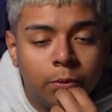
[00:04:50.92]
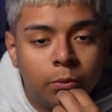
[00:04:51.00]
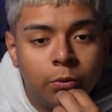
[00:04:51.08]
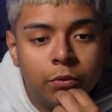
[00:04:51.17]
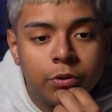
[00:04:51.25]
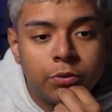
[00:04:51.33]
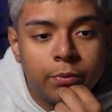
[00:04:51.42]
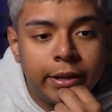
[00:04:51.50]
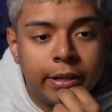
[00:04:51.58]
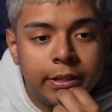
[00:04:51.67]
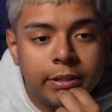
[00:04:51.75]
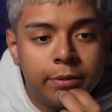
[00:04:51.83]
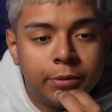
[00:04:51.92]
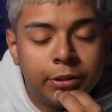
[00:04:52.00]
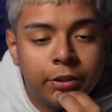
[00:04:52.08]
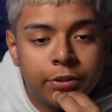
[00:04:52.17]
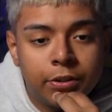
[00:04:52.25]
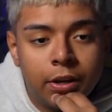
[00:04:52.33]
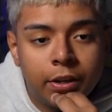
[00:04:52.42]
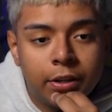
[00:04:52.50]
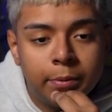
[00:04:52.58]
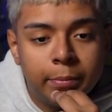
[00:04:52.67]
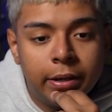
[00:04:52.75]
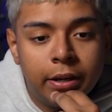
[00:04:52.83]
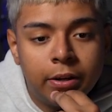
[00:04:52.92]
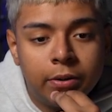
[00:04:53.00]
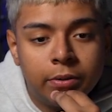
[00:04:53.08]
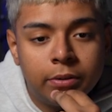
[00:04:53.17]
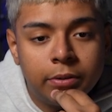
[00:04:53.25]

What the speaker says: roofers ready, see what they're talking about.